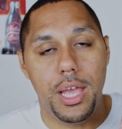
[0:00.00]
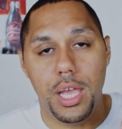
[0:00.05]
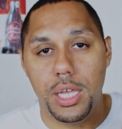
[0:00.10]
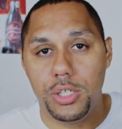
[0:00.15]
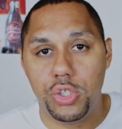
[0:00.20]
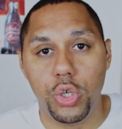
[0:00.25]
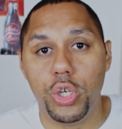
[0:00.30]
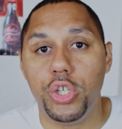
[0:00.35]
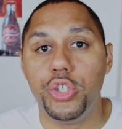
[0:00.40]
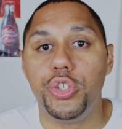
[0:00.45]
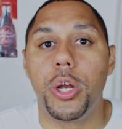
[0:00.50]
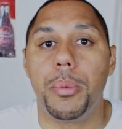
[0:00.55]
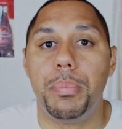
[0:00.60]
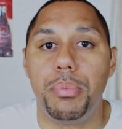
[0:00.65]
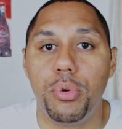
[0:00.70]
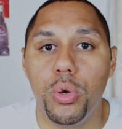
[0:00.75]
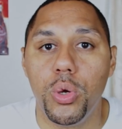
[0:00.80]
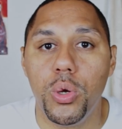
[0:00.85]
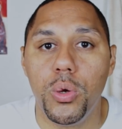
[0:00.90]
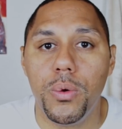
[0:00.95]
soon as you're
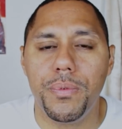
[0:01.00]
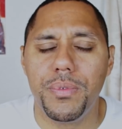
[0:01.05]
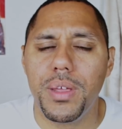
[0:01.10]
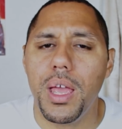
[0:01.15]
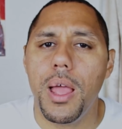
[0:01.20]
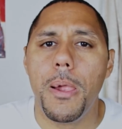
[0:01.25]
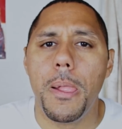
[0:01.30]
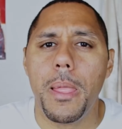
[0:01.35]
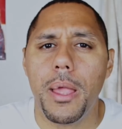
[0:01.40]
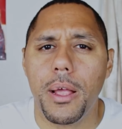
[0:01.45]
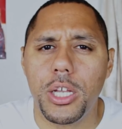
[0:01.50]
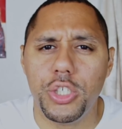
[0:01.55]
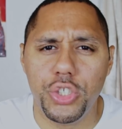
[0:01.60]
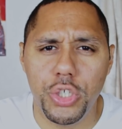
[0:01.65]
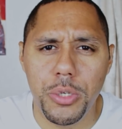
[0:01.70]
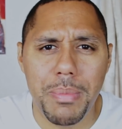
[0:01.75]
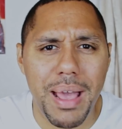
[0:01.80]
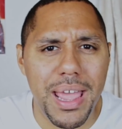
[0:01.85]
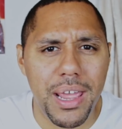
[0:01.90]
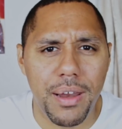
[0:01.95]
approved, because
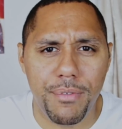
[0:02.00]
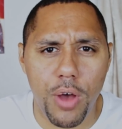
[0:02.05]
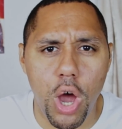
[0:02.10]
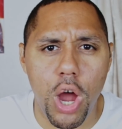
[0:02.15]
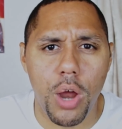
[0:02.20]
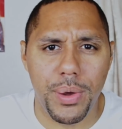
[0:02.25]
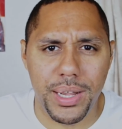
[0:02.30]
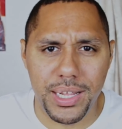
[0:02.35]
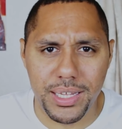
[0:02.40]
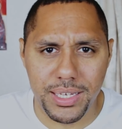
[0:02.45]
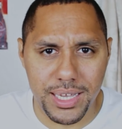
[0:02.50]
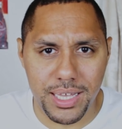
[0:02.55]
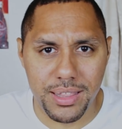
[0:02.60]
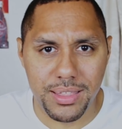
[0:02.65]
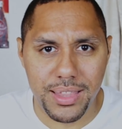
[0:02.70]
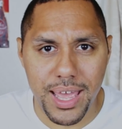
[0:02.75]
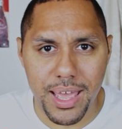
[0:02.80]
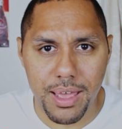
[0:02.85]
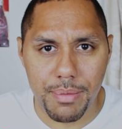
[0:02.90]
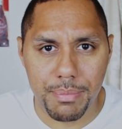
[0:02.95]
you might have already done
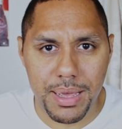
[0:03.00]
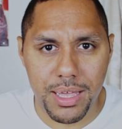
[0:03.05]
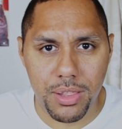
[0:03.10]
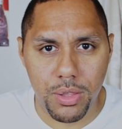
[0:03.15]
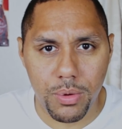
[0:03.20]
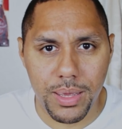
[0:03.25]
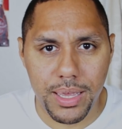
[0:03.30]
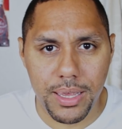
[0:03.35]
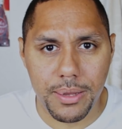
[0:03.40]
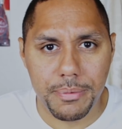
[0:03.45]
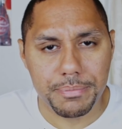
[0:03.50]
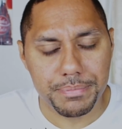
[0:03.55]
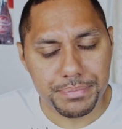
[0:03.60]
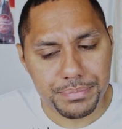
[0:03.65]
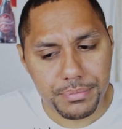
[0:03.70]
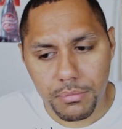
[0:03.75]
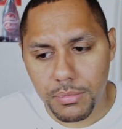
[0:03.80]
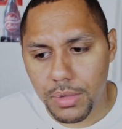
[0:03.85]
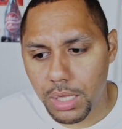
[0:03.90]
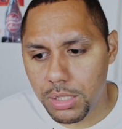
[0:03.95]
that, by the way.
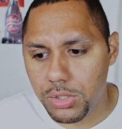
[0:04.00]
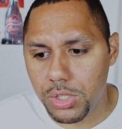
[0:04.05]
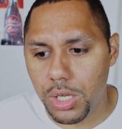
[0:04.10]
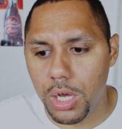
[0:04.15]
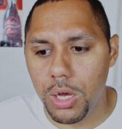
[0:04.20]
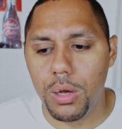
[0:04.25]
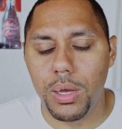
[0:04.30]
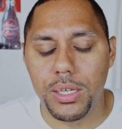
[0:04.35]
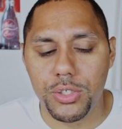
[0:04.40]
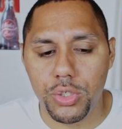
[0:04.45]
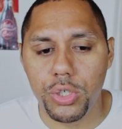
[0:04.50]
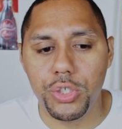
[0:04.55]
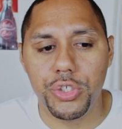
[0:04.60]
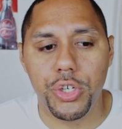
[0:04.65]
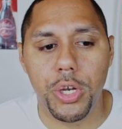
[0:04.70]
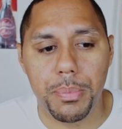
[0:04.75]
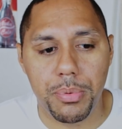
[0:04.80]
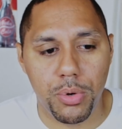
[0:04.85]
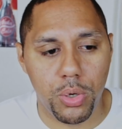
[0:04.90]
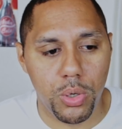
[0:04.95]
So as soon as
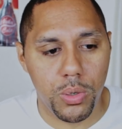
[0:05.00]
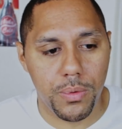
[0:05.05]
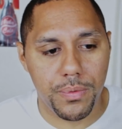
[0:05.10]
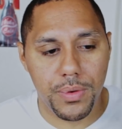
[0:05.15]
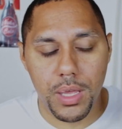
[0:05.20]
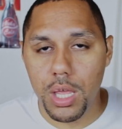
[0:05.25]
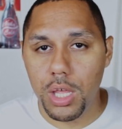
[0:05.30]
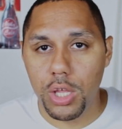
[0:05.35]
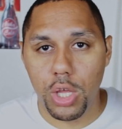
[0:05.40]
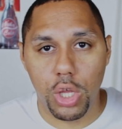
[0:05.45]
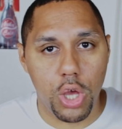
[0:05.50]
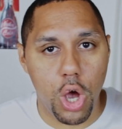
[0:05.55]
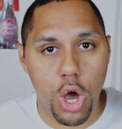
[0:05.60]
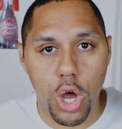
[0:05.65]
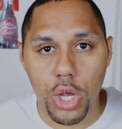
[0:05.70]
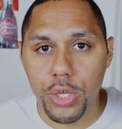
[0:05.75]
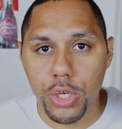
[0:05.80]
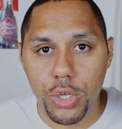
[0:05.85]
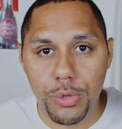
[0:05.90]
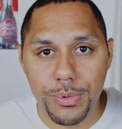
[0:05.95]
you're approved, all
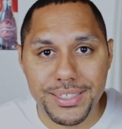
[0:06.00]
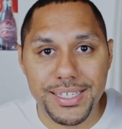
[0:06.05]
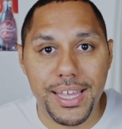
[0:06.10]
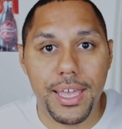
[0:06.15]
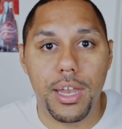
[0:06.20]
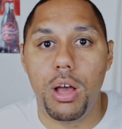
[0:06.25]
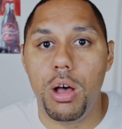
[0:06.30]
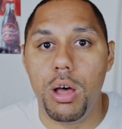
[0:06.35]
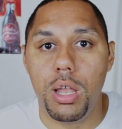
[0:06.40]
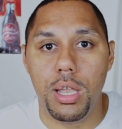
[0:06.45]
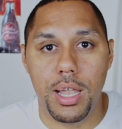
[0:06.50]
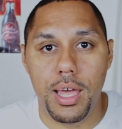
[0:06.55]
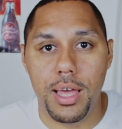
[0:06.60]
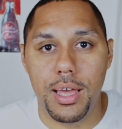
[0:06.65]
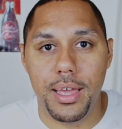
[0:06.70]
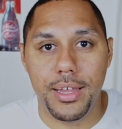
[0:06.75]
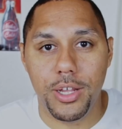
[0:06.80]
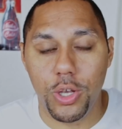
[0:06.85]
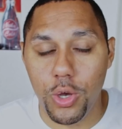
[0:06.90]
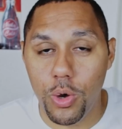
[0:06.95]
you do is hit
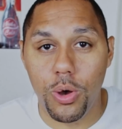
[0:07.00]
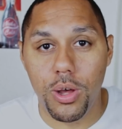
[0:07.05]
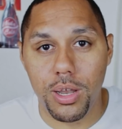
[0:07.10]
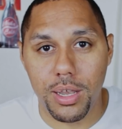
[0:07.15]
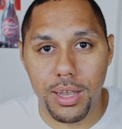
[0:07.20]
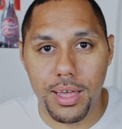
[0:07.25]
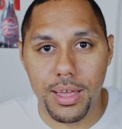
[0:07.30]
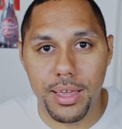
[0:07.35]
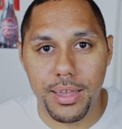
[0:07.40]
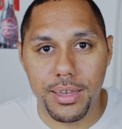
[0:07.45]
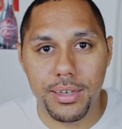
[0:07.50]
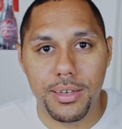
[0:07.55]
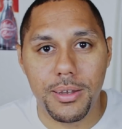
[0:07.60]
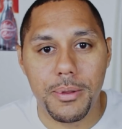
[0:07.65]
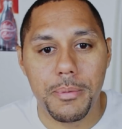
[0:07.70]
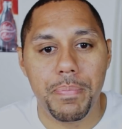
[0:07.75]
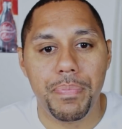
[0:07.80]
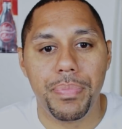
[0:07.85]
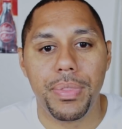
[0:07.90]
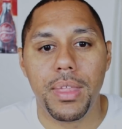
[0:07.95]
online, go online,
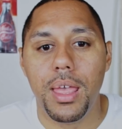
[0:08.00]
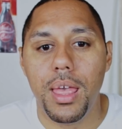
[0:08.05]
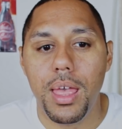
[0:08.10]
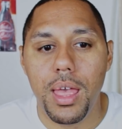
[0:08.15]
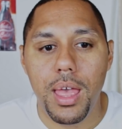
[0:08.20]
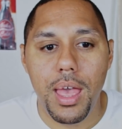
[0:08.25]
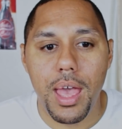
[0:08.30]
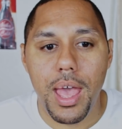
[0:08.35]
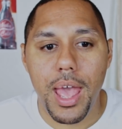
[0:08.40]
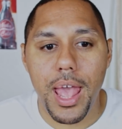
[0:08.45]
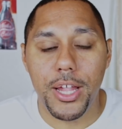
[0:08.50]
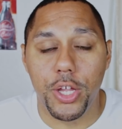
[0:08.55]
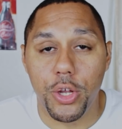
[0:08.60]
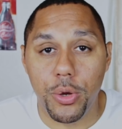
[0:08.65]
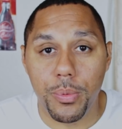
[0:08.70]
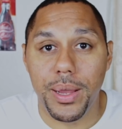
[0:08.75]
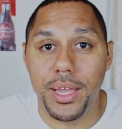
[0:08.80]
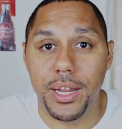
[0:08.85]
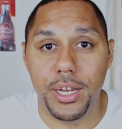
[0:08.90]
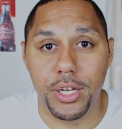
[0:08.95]
and you're
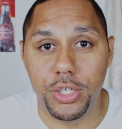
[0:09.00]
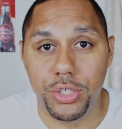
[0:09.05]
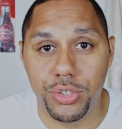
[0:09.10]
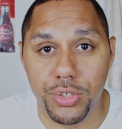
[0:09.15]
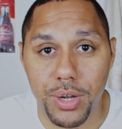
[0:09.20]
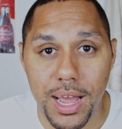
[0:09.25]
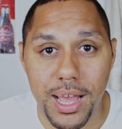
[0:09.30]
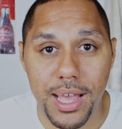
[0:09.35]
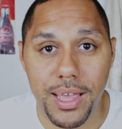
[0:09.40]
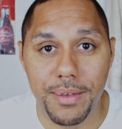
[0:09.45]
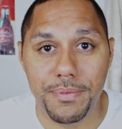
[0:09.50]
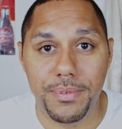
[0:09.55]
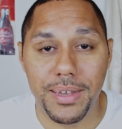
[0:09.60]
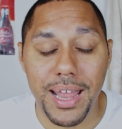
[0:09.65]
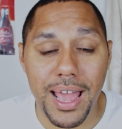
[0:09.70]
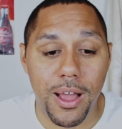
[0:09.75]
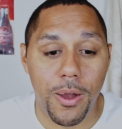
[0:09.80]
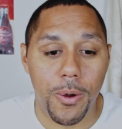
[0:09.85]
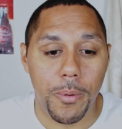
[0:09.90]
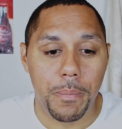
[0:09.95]
ready to drive.
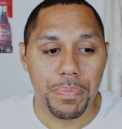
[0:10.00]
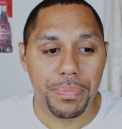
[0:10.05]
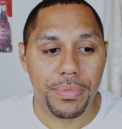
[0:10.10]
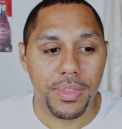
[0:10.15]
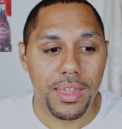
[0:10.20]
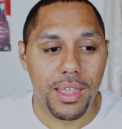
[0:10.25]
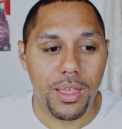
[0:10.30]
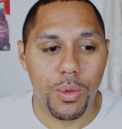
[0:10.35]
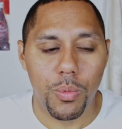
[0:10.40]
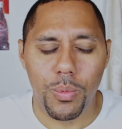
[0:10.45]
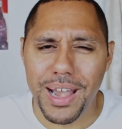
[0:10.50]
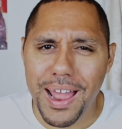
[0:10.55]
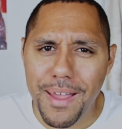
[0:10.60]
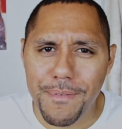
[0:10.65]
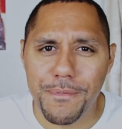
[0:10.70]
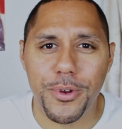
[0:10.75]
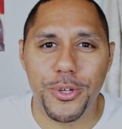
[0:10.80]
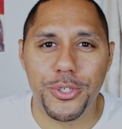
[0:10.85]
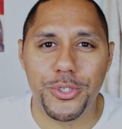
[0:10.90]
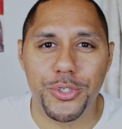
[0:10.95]
Now, when I
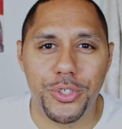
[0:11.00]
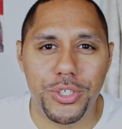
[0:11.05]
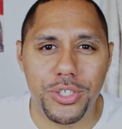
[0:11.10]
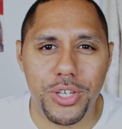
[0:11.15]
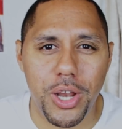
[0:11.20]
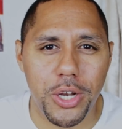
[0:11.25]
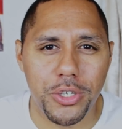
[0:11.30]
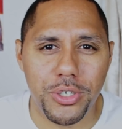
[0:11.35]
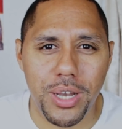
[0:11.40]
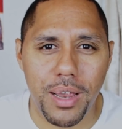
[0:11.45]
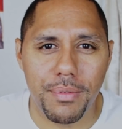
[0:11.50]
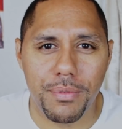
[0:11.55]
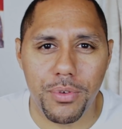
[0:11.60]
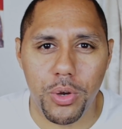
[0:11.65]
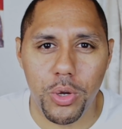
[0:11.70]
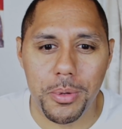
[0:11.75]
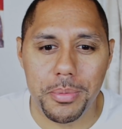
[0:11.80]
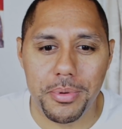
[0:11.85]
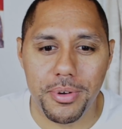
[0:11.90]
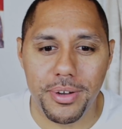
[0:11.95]
first started driving
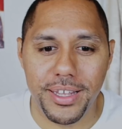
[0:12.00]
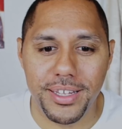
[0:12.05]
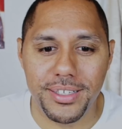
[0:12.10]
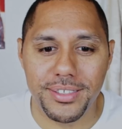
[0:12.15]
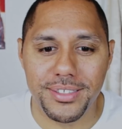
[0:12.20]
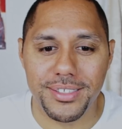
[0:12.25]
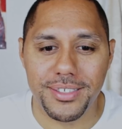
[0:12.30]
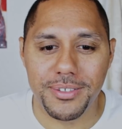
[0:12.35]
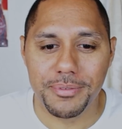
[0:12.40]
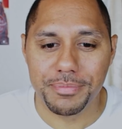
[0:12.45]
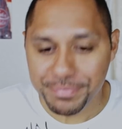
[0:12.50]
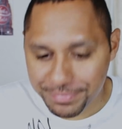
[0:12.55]
for Uber Eats,